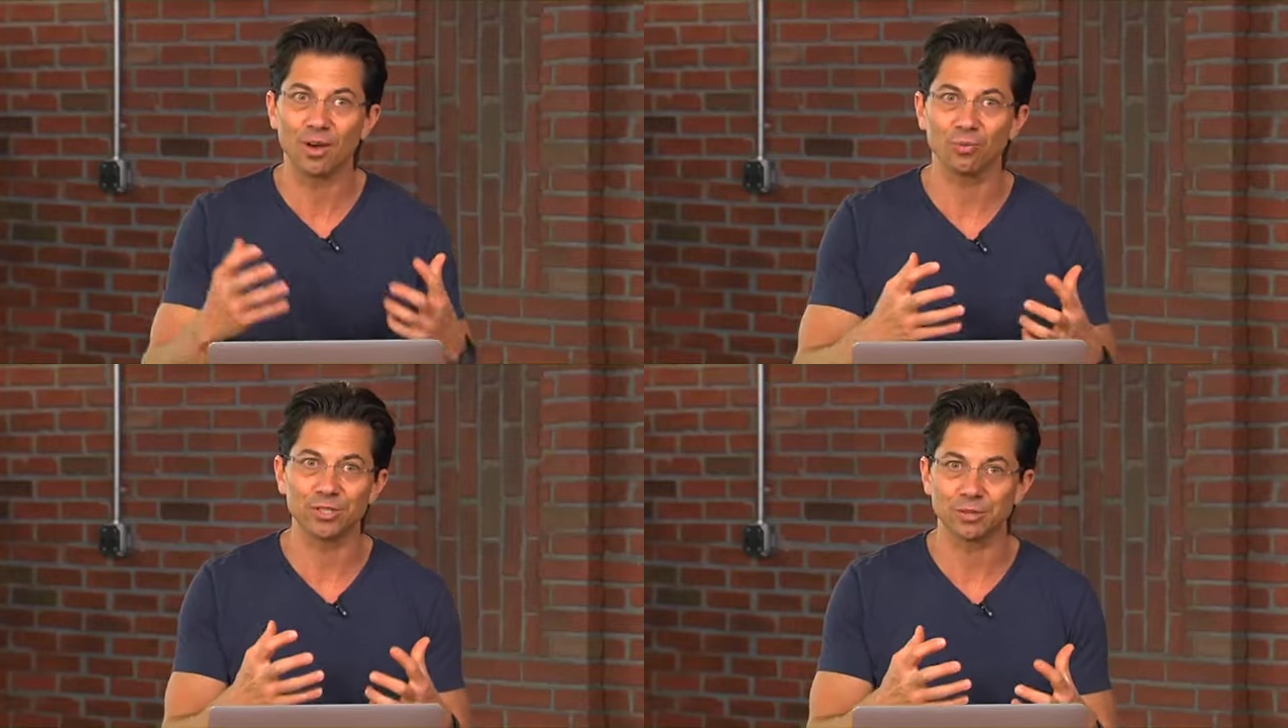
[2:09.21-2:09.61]

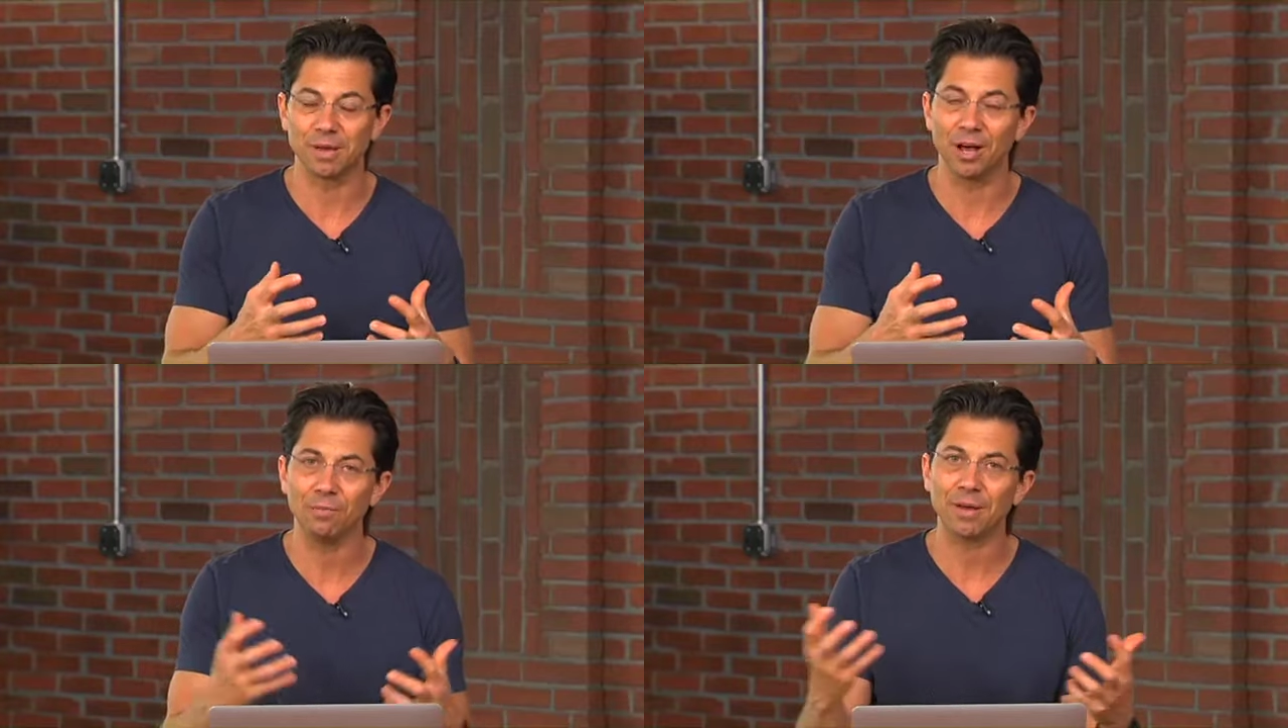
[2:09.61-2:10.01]
that wisdom
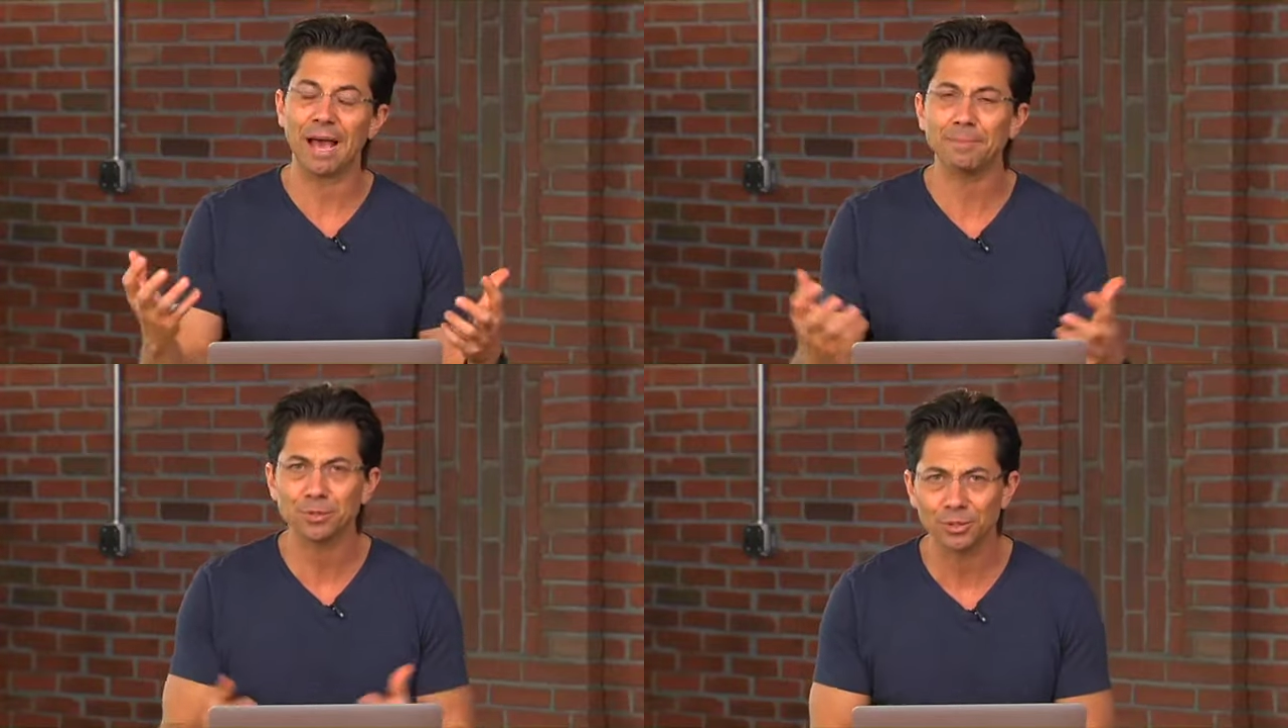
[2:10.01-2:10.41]
help?
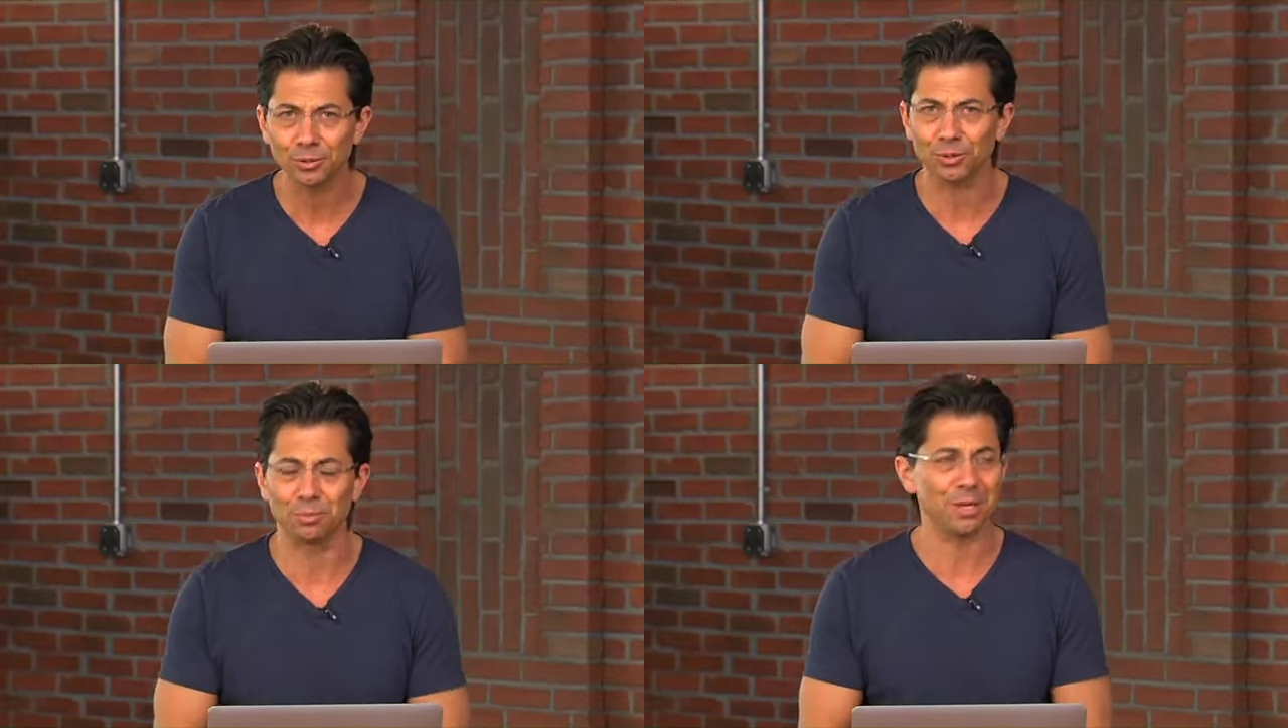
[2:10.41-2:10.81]

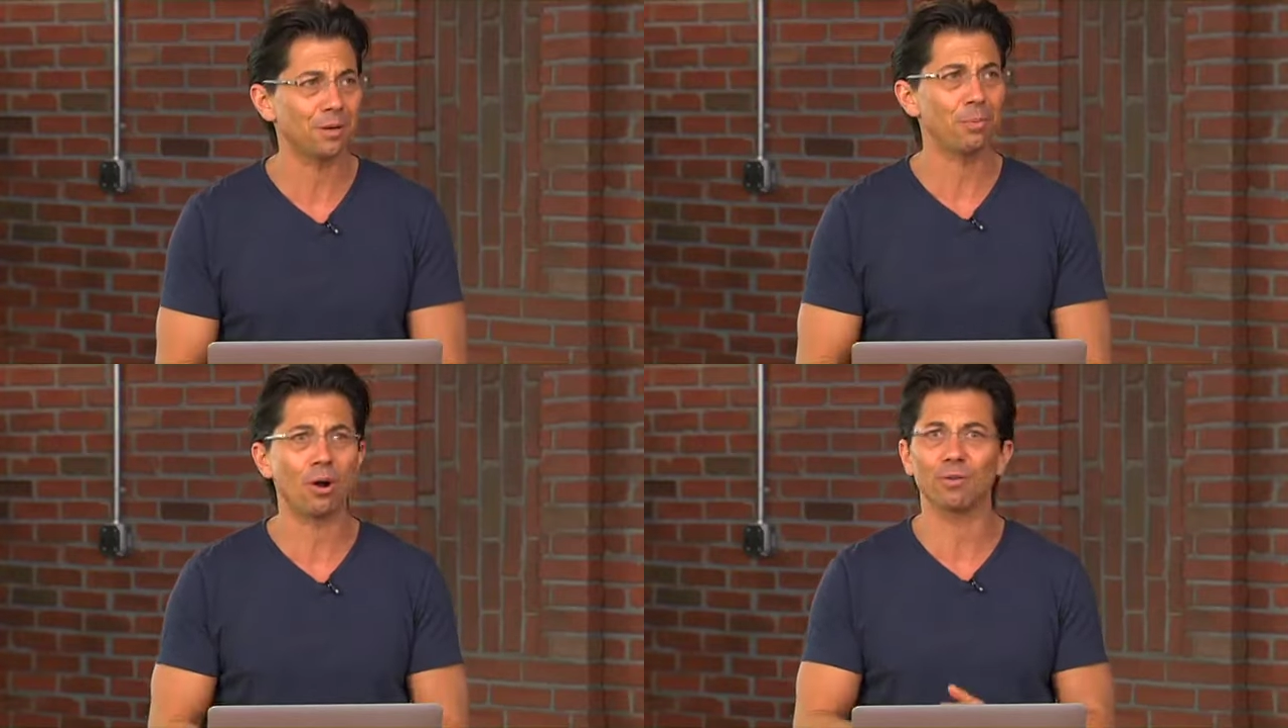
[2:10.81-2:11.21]
Absolutely.
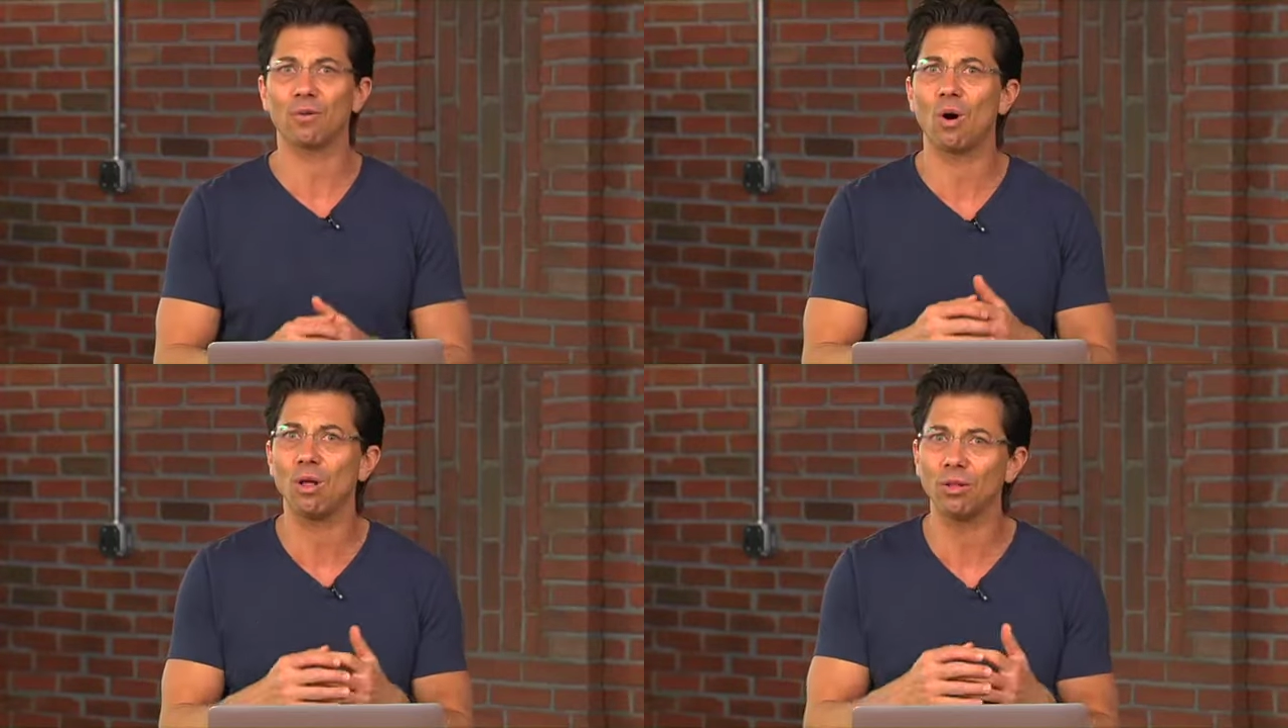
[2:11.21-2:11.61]
Being a part of